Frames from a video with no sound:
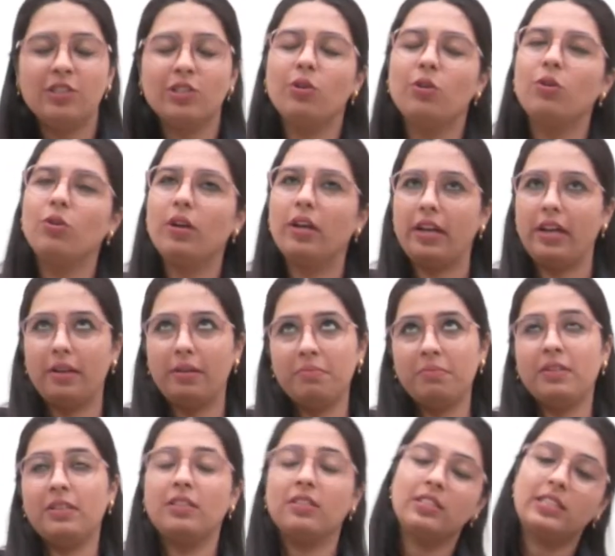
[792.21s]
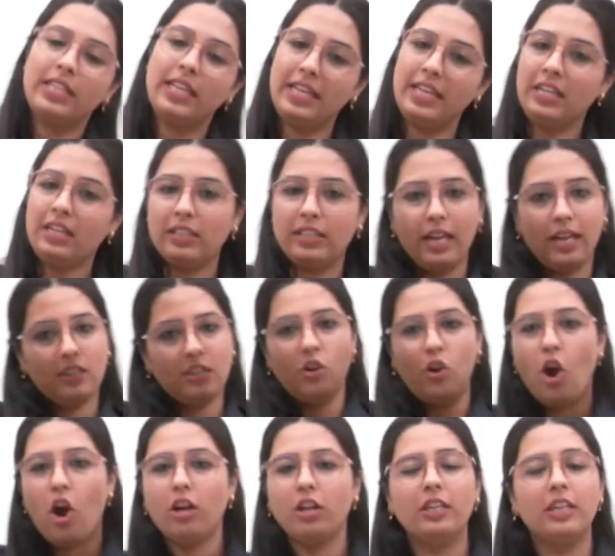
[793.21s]
so I'm saying that
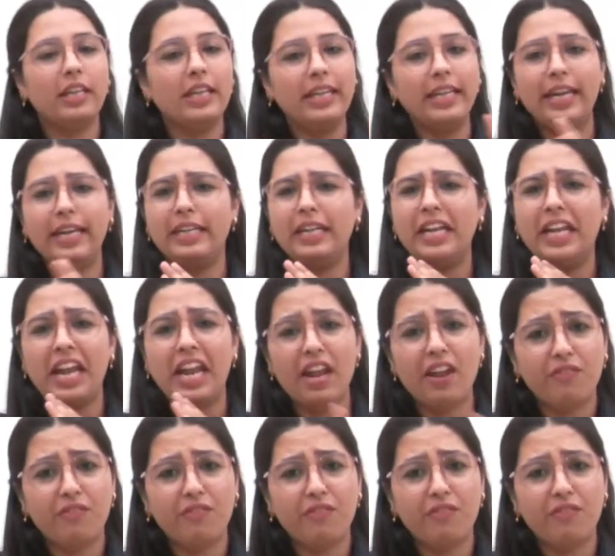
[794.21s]
God created